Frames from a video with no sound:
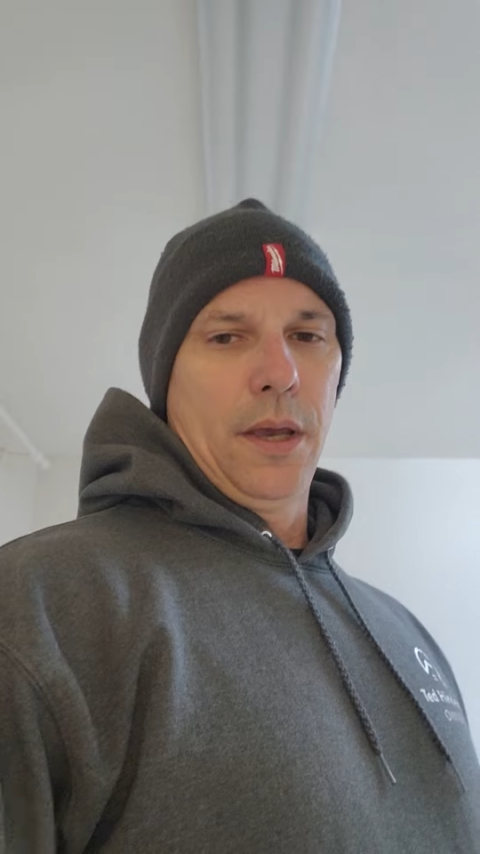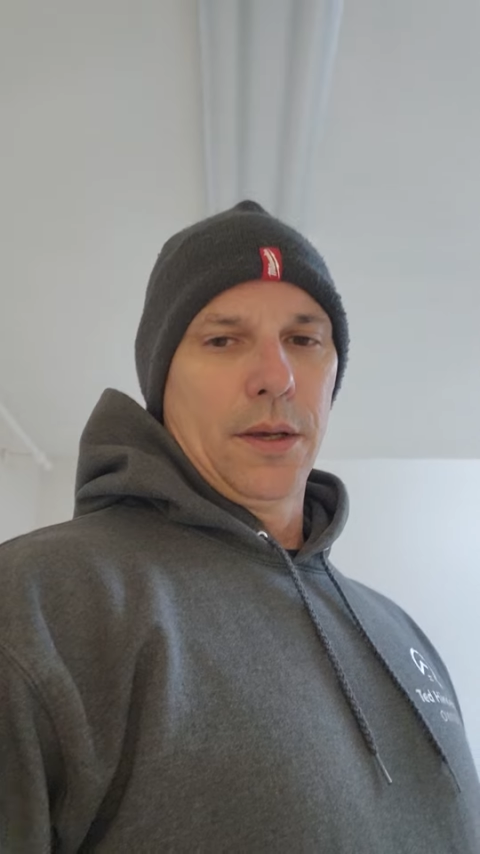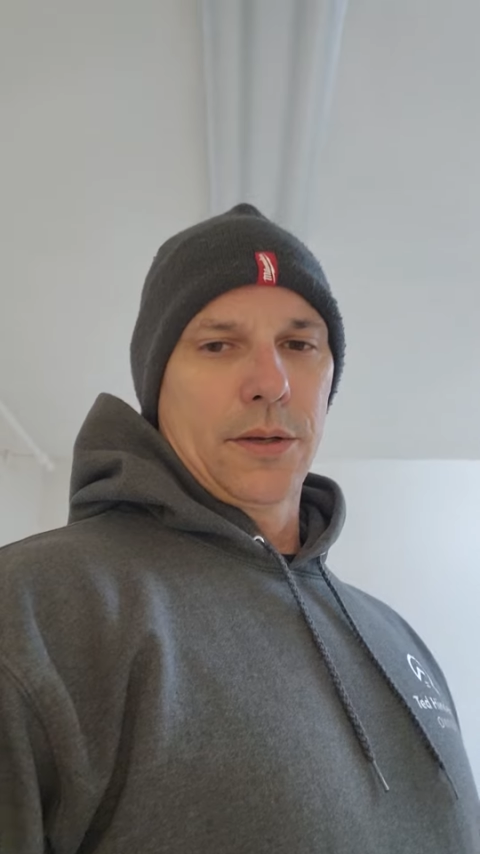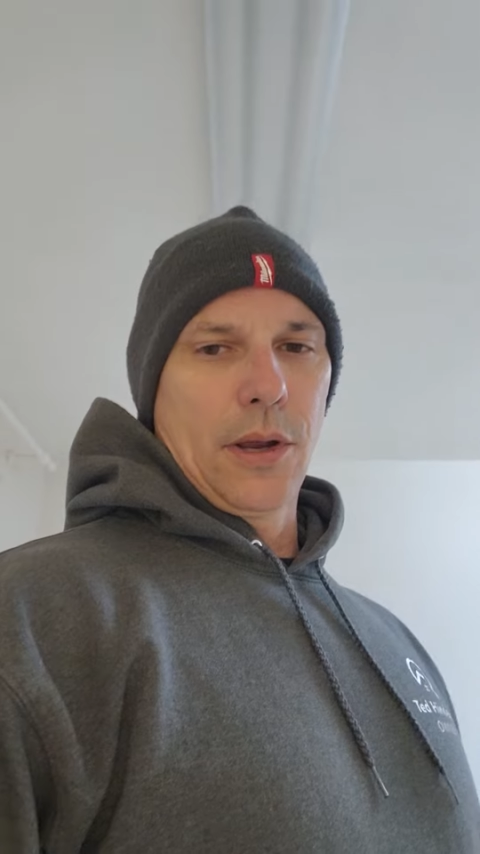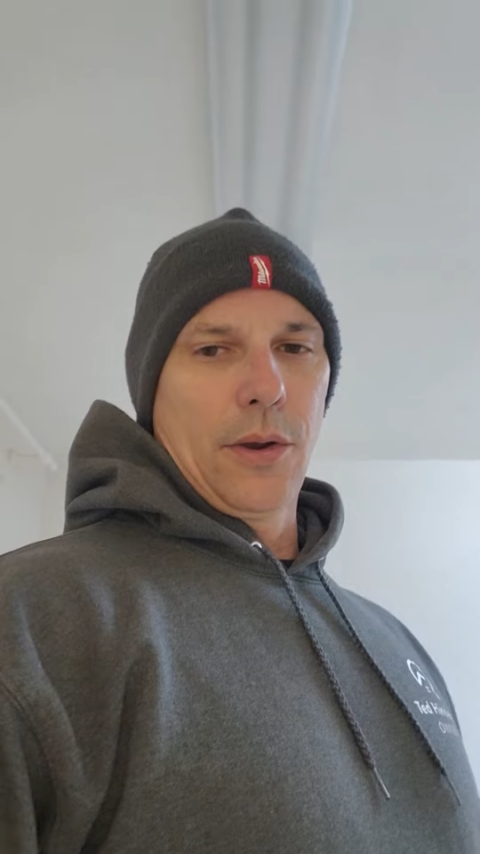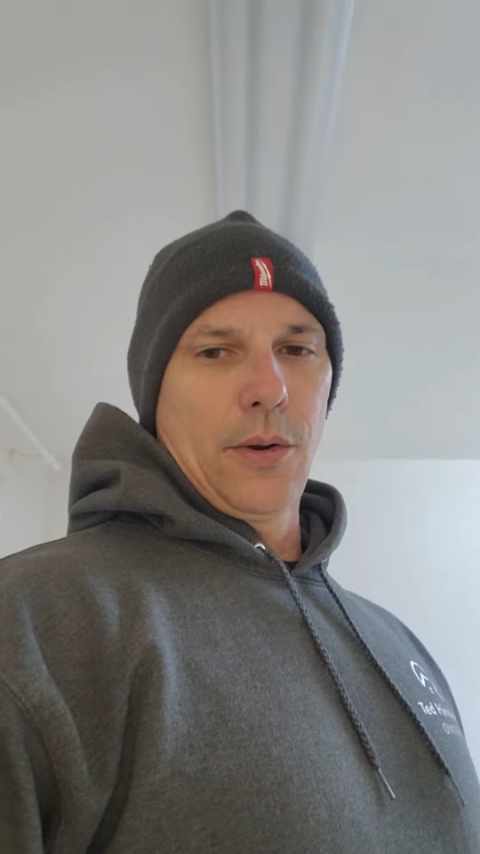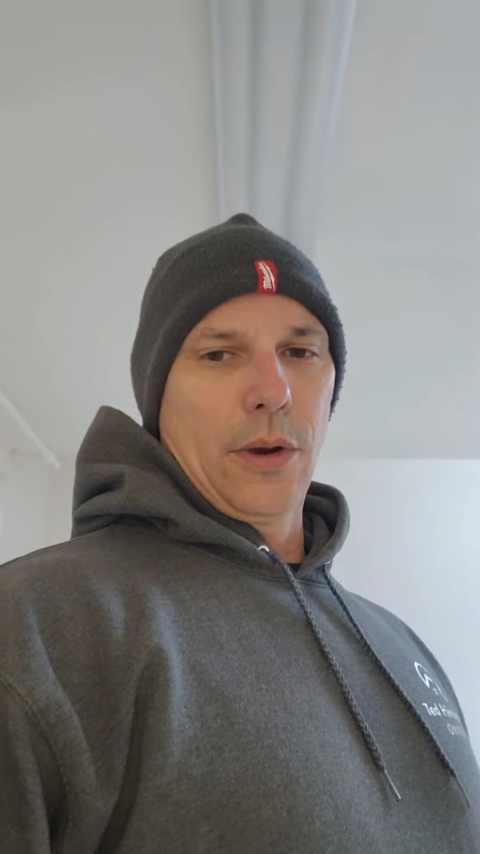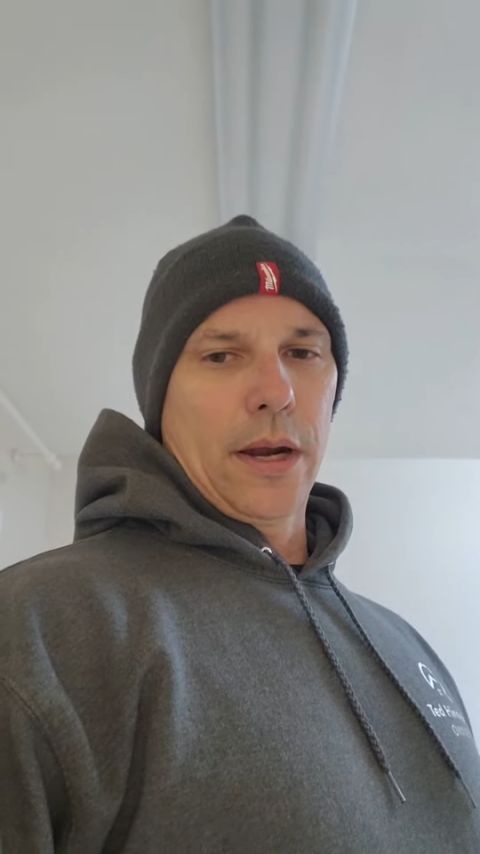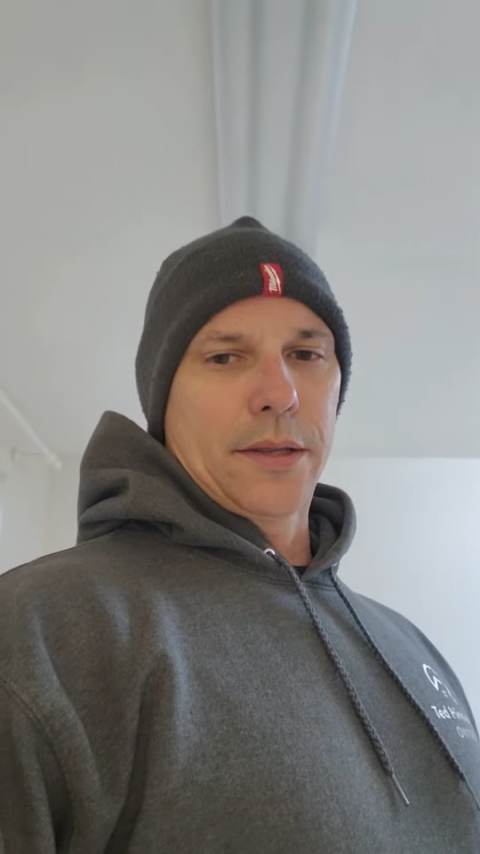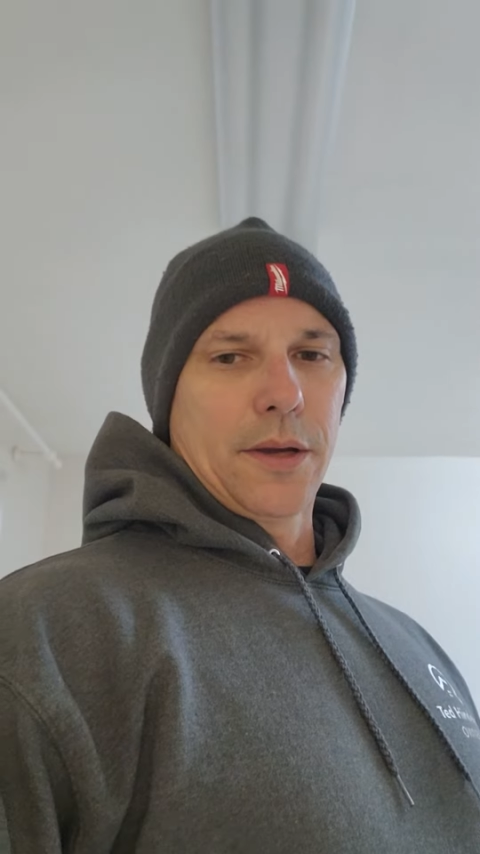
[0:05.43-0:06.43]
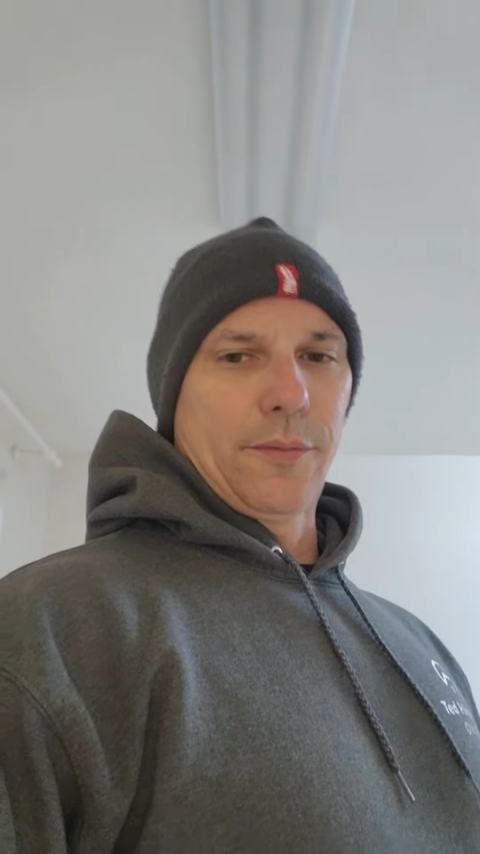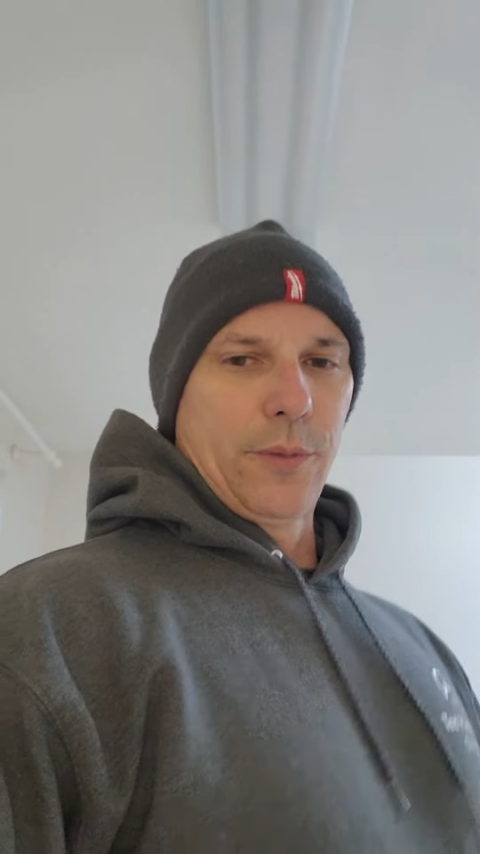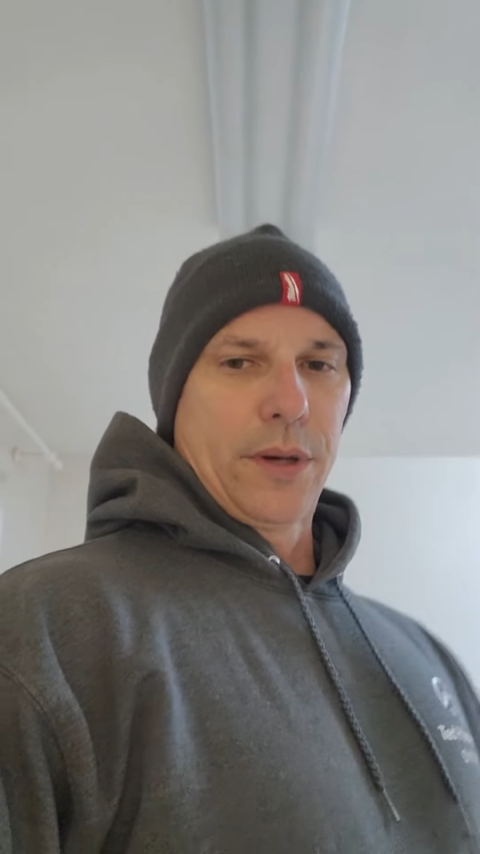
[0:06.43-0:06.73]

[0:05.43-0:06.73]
So we got a tough one